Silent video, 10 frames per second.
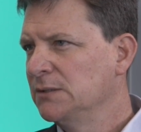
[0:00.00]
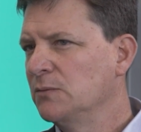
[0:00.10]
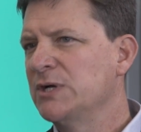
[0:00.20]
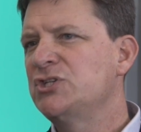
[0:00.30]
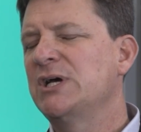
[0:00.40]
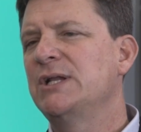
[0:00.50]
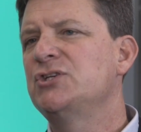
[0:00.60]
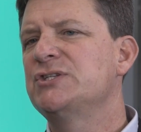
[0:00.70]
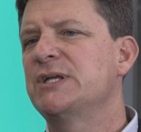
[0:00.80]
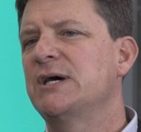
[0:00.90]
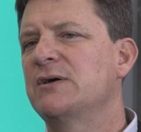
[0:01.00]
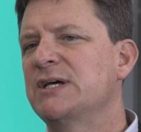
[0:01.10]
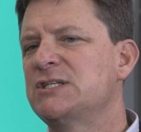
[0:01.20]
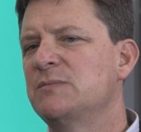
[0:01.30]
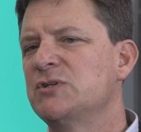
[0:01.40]
The one challenge is that our
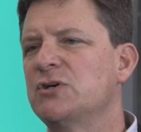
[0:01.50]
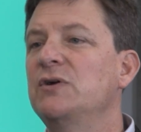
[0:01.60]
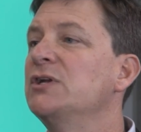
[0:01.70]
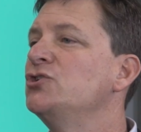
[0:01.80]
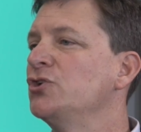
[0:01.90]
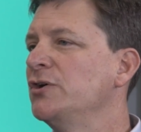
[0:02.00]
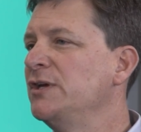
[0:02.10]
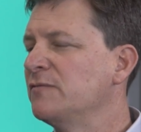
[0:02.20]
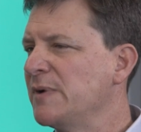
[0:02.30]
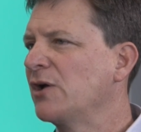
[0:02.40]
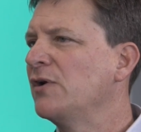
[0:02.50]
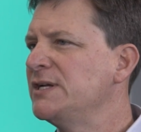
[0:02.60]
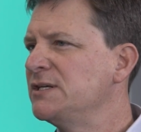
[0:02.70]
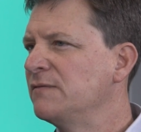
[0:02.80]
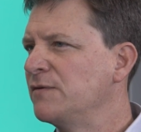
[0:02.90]
customers are in a journey of
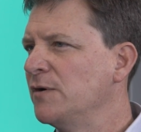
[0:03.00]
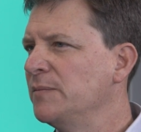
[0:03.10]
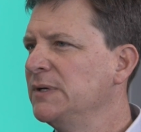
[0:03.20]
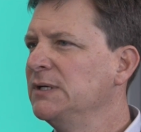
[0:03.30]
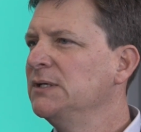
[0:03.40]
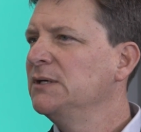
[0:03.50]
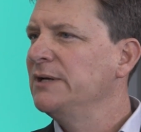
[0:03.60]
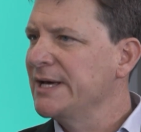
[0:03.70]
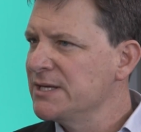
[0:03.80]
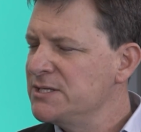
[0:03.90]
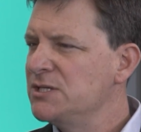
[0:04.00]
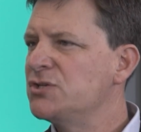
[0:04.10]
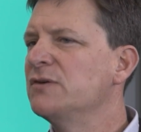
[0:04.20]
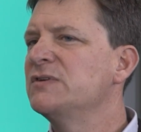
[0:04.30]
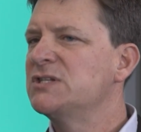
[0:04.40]
migrating from legacy
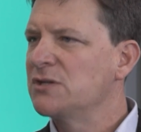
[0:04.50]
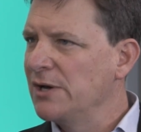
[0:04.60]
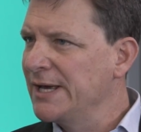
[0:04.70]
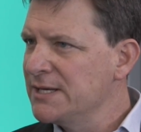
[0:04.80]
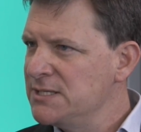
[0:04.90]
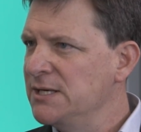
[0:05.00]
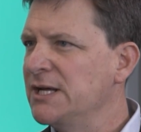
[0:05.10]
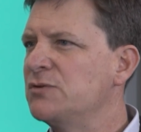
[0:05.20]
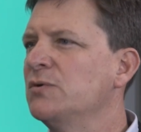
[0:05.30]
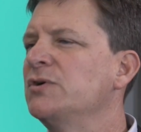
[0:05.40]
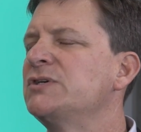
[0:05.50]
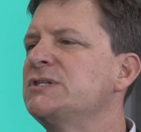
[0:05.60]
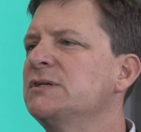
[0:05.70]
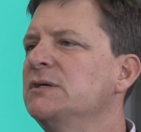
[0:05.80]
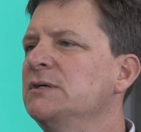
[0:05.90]
services on legacy
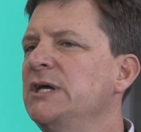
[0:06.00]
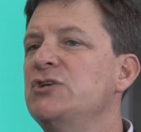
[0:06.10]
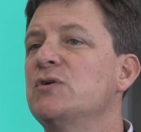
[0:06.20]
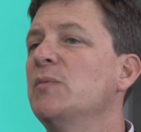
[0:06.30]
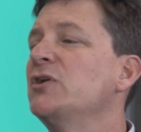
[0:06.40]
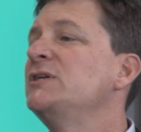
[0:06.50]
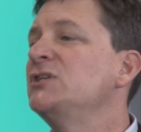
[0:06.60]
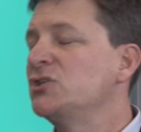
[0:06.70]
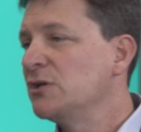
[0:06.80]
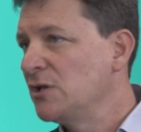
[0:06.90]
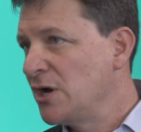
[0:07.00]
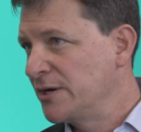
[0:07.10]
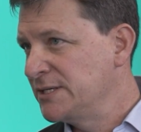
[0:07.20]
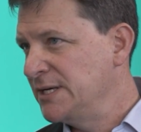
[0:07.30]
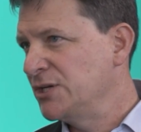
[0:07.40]
networks into a modern digital
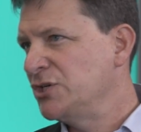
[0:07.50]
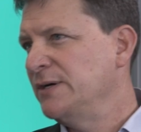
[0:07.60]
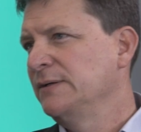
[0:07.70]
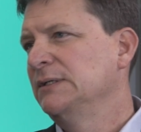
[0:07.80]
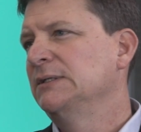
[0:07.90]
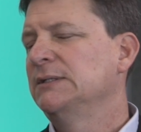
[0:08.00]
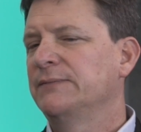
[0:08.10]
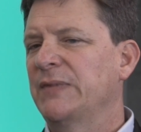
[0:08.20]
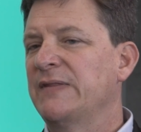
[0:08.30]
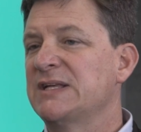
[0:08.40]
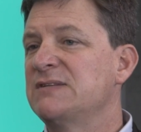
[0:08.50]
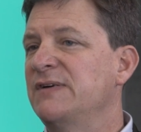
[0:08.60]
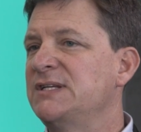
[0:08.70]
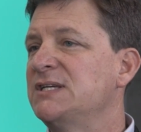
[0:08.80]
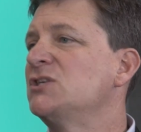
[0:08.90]
architecture. And that's a
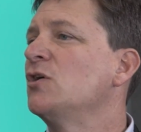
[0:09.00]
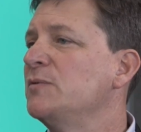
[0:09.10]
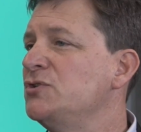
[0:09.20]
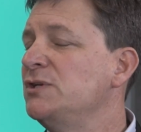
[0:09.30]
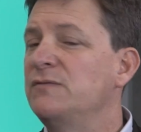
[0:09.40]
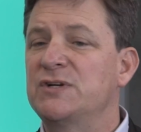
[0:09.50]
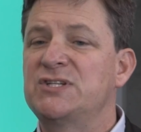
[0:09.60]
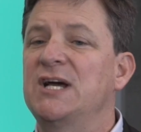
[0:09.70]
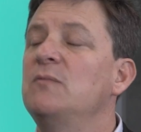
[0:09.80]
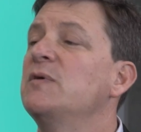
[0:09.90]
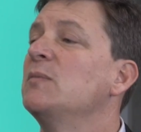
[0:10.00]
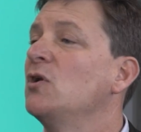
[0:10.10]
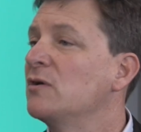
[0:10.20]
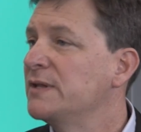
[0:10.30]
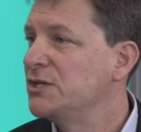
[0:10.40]
fantastic opportunity for us to help them
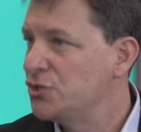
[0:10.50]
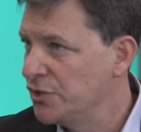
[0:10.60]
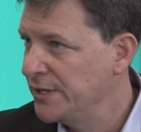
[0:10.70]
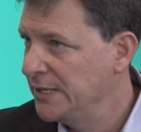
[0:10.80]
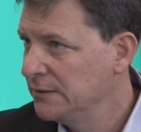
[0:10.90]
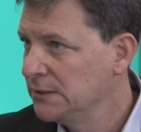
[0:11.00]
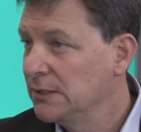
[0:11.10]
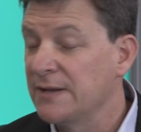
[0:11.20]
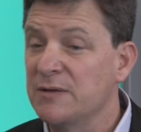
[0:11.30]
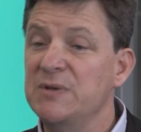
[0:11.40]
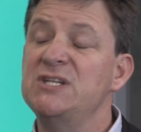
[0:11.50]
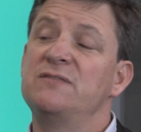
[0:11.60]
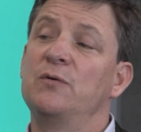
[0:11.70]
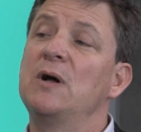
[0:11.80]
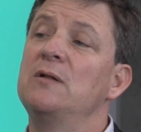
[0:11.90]
along that journey. I think BT
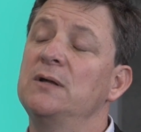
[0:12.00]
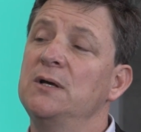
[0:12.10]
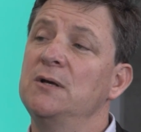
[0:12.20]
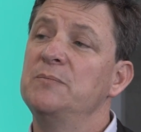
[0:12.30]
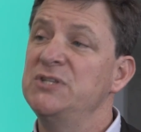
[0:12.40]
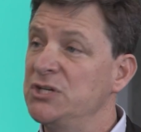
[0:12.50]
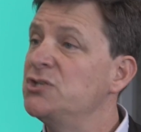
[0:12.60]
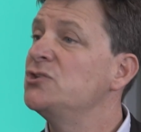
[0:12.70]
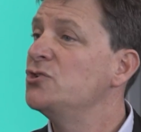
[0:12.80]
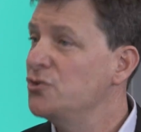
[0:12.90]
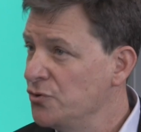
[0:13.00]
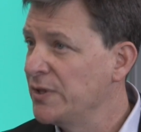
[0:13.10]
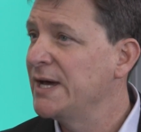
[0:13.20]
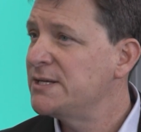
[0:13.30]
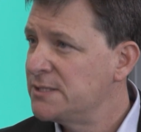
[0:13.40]
is very well positioned to do
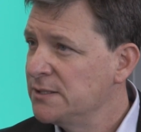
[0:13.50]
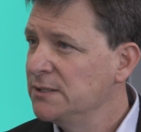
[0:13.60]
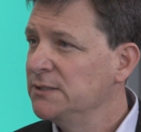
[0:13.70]
that.